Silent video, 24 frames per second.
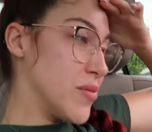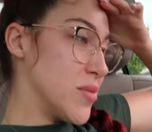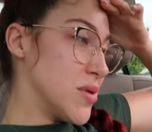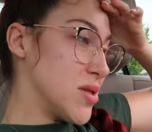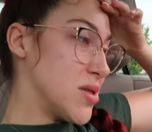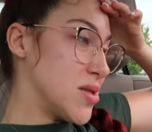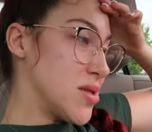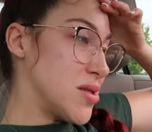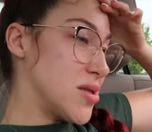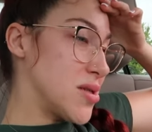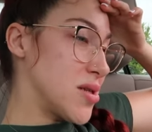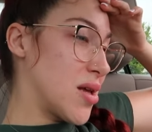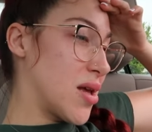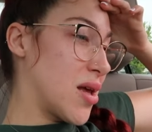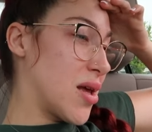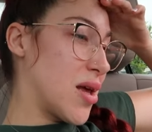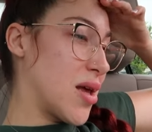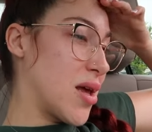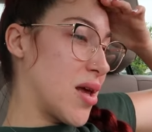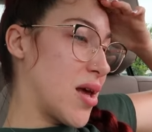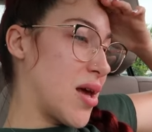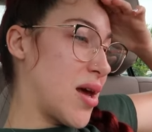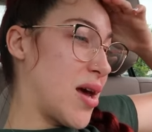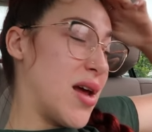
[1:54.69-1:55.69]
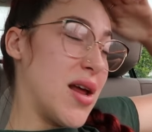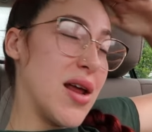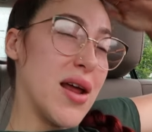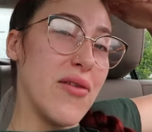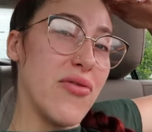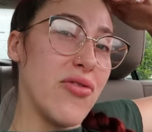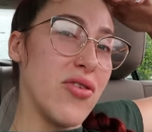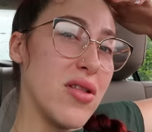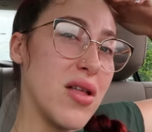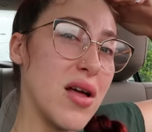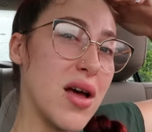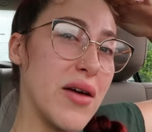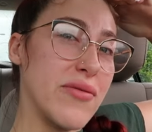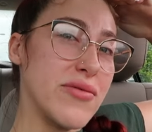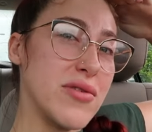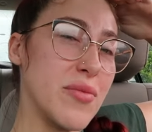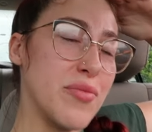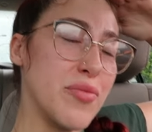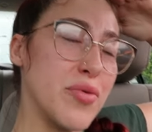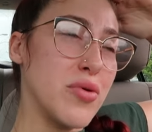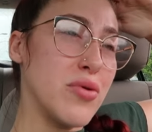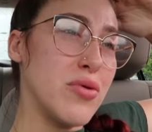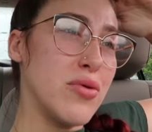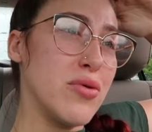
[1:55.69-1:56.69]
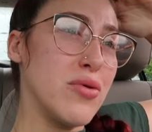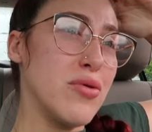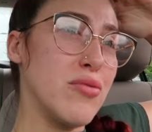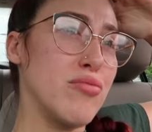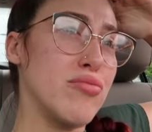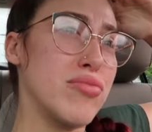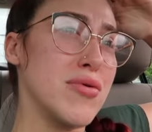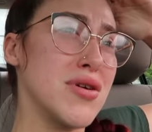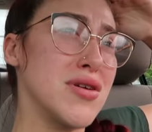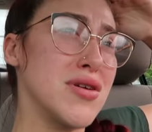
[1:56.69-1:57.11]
and I feel like I have to poop.